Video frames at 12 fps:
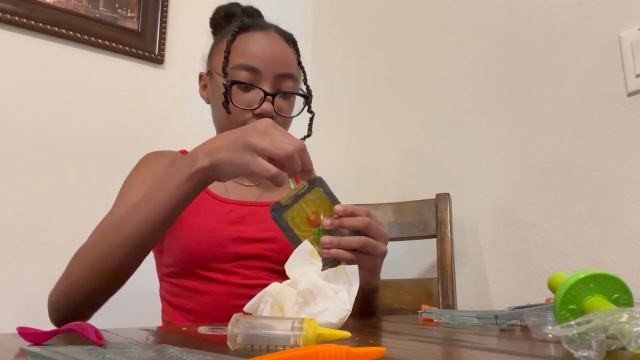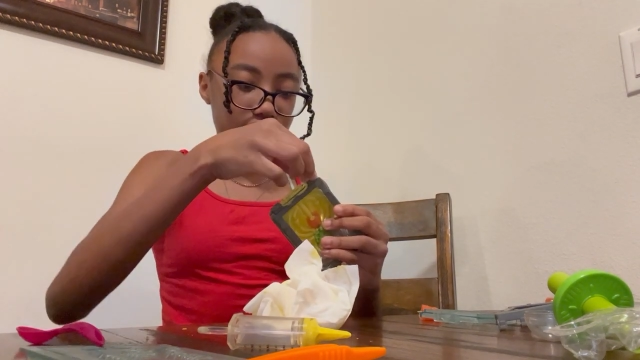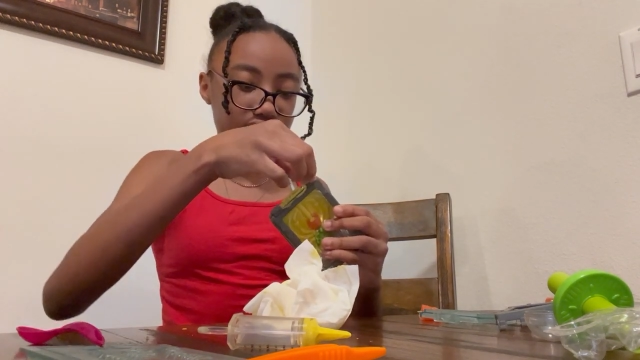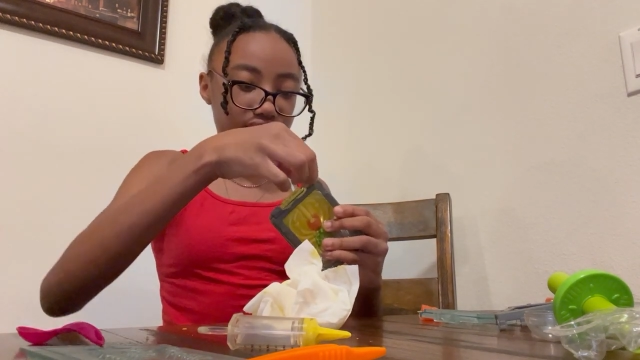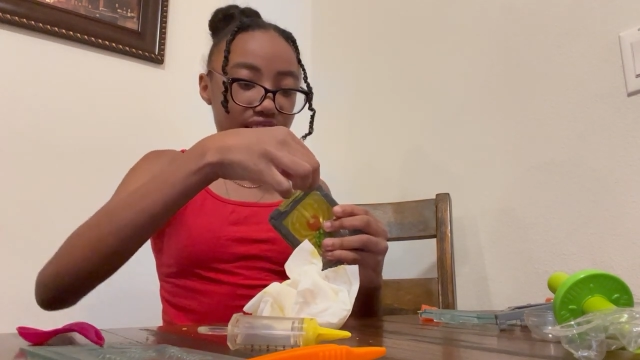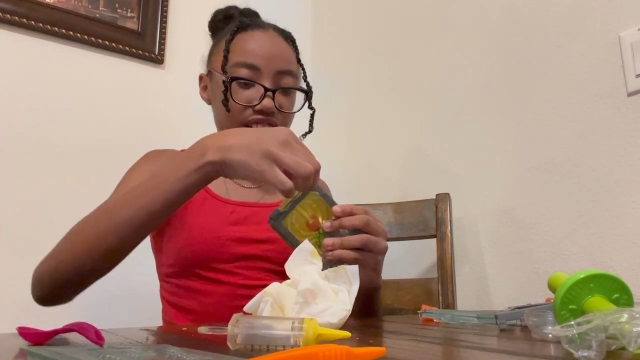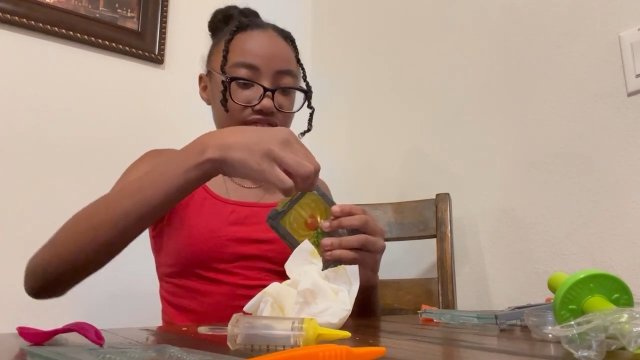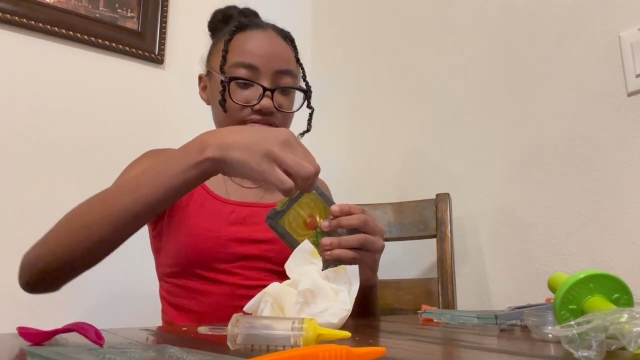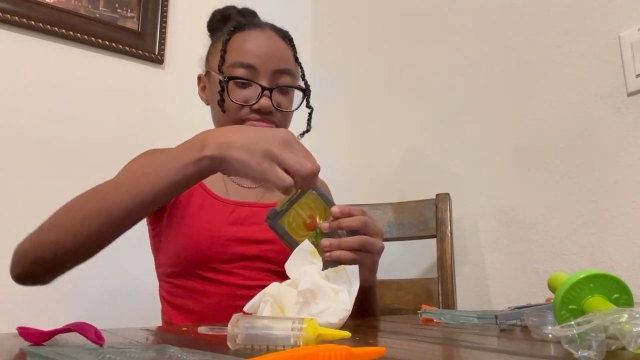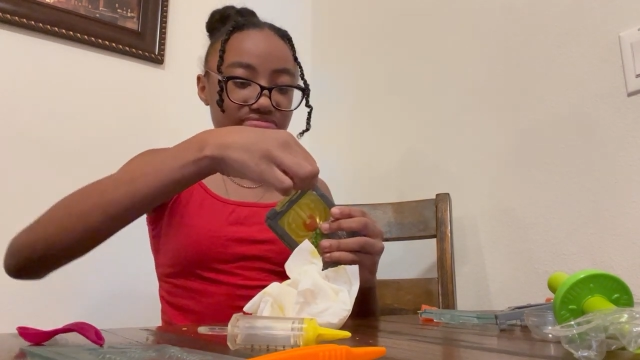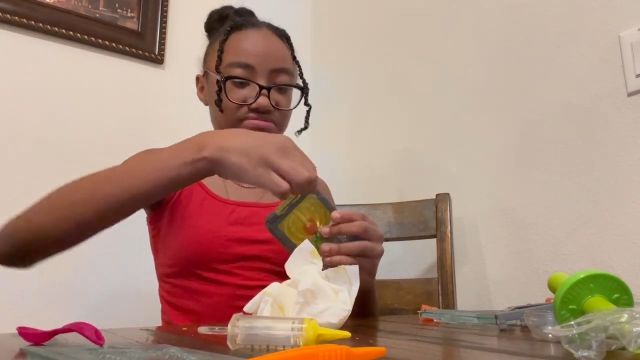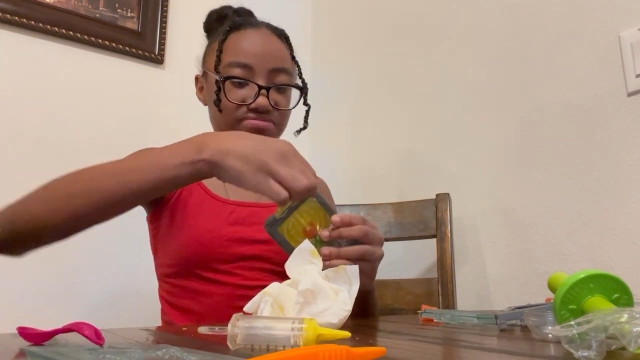Cause
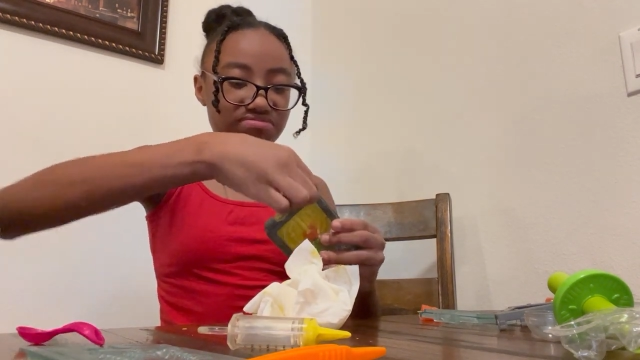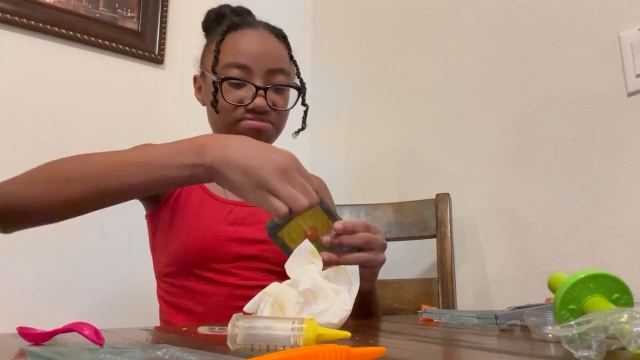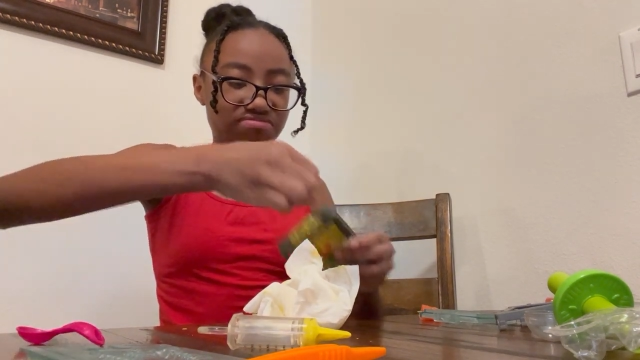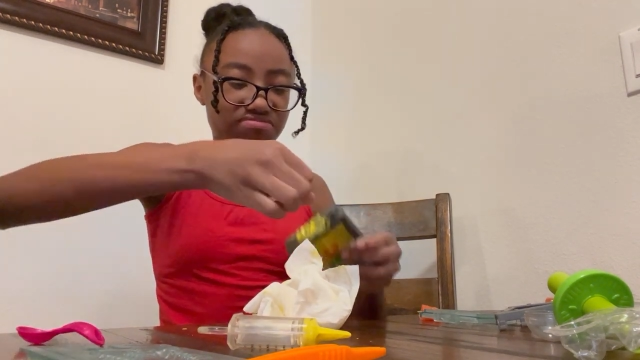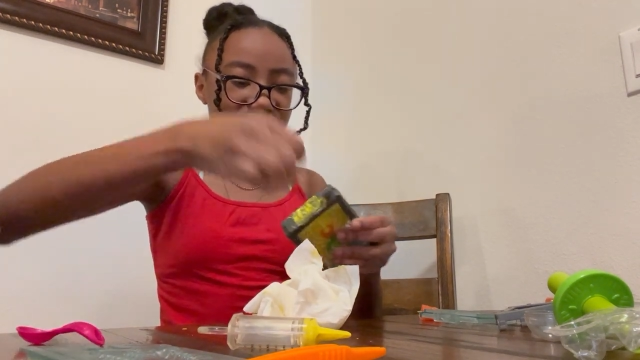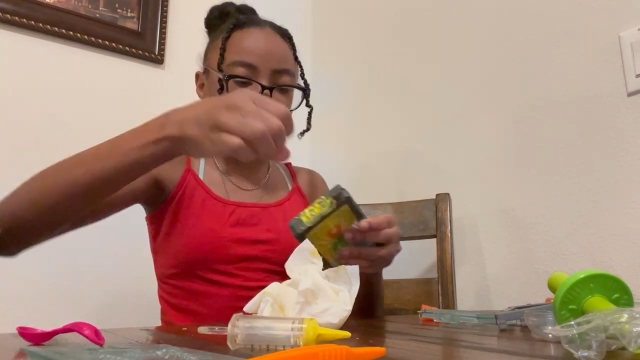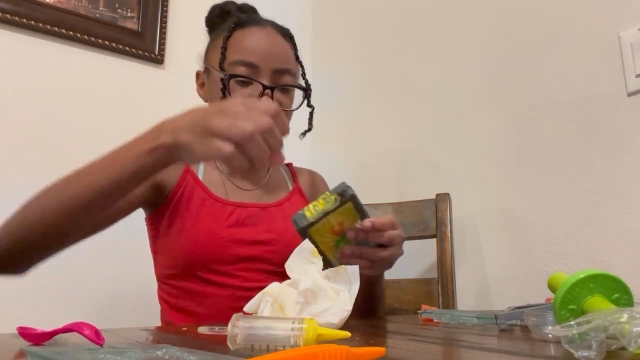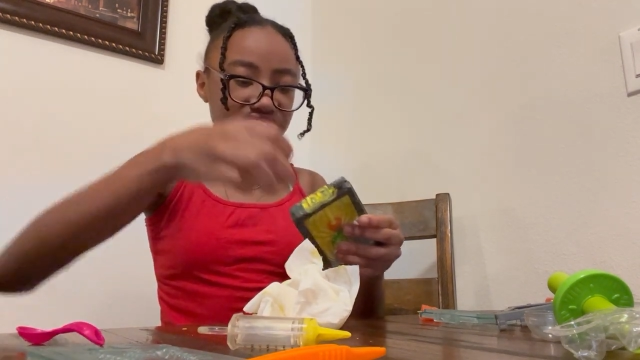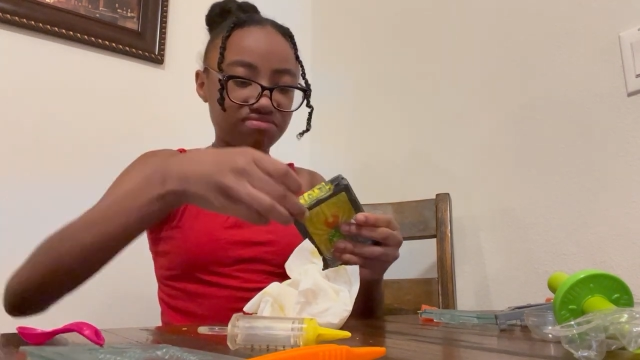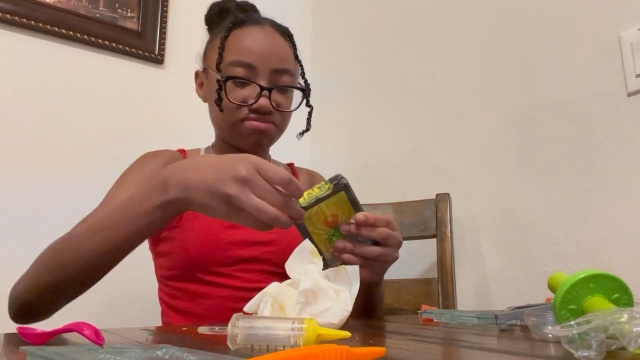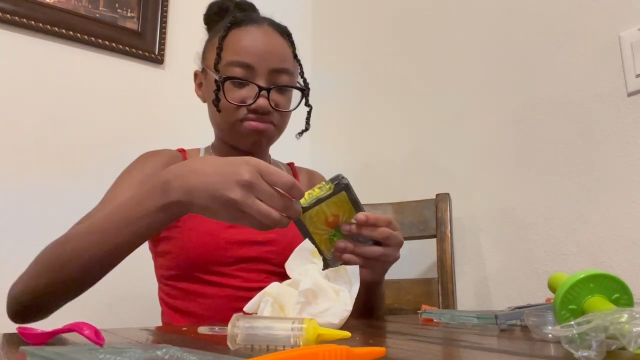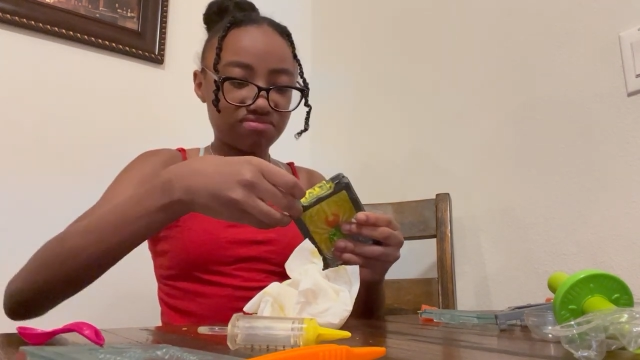now
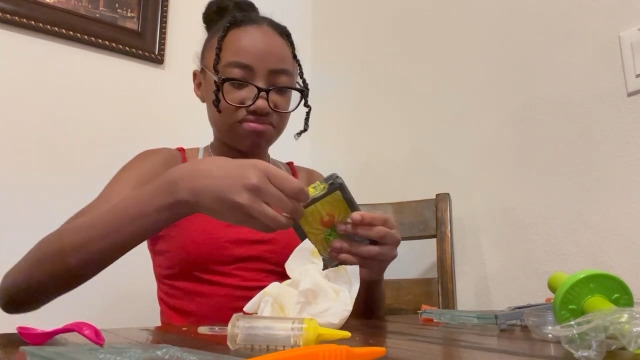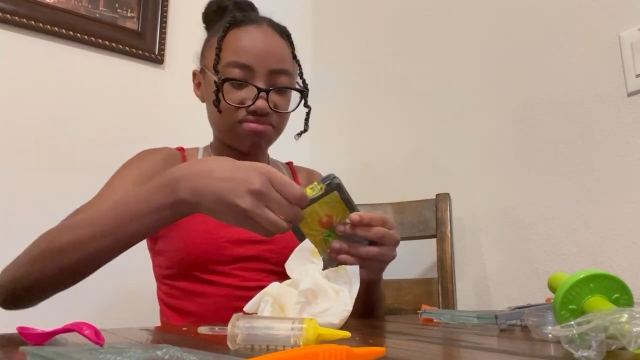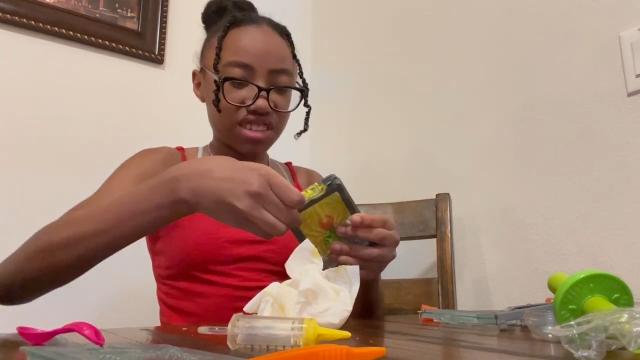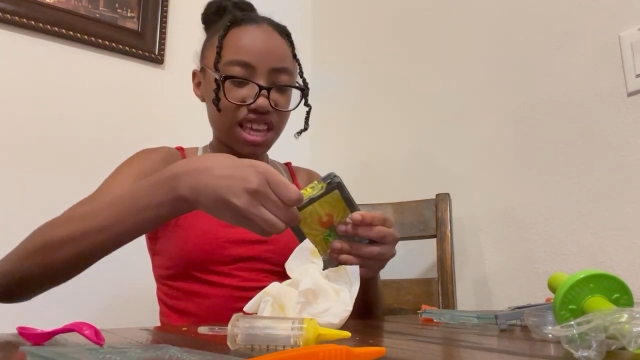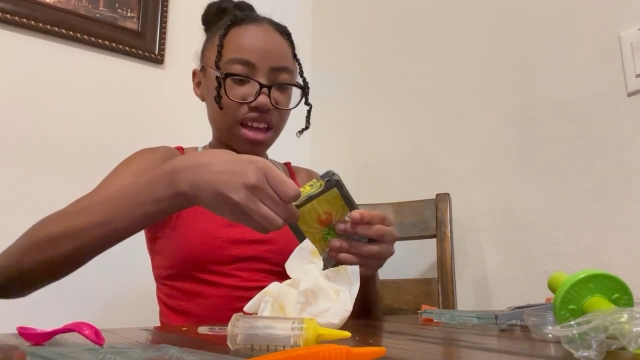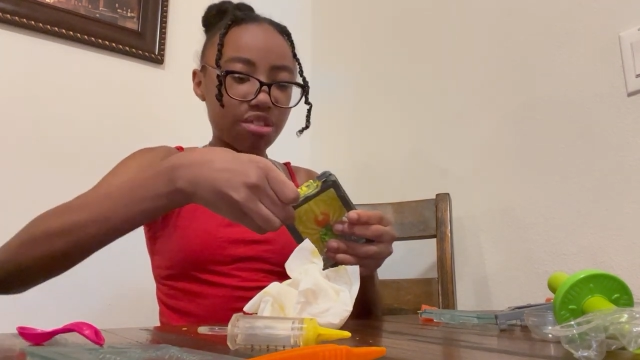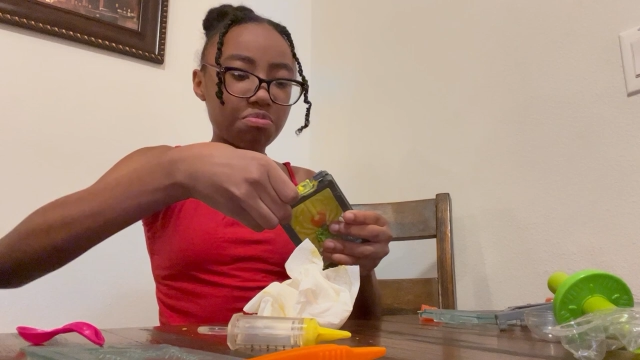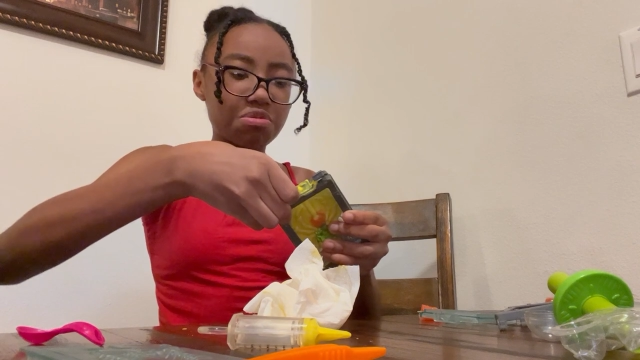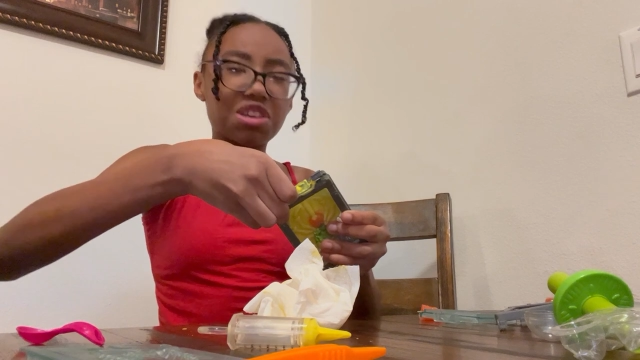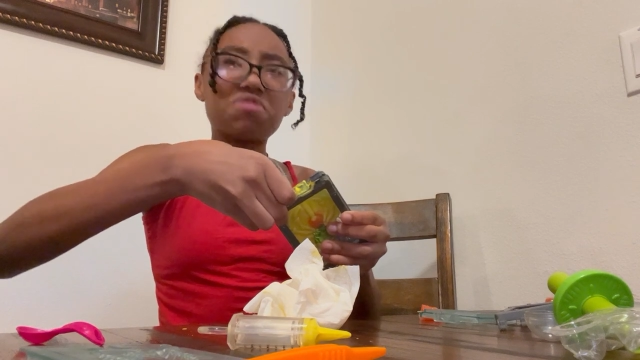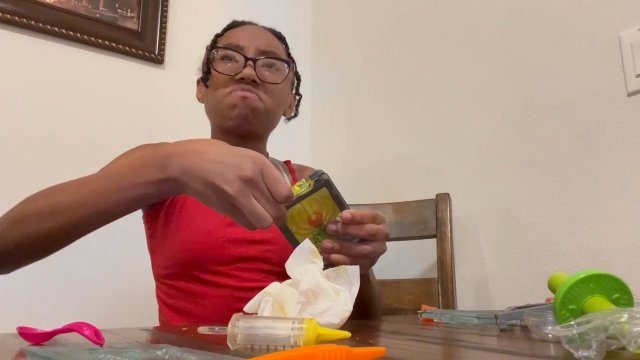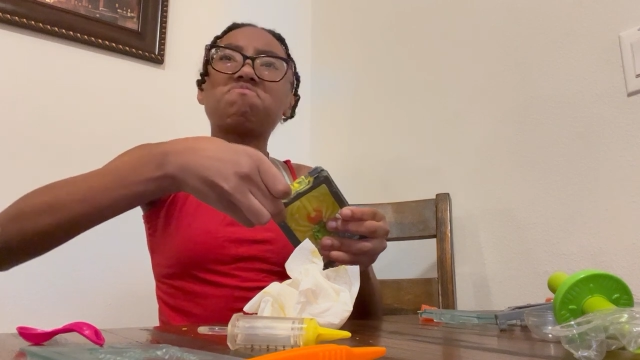we gotta
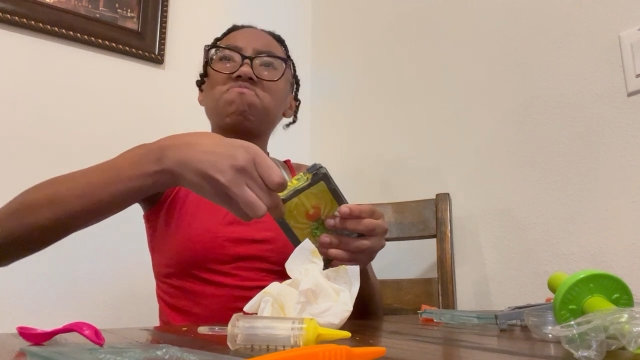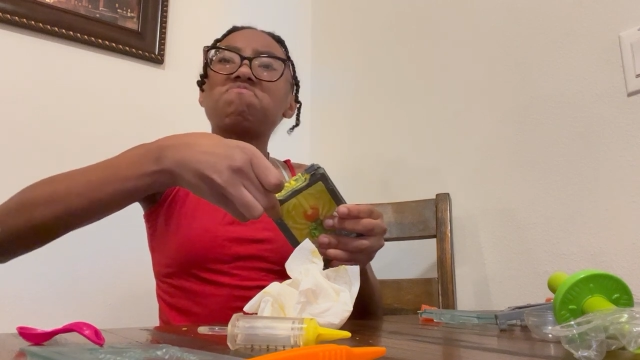open it.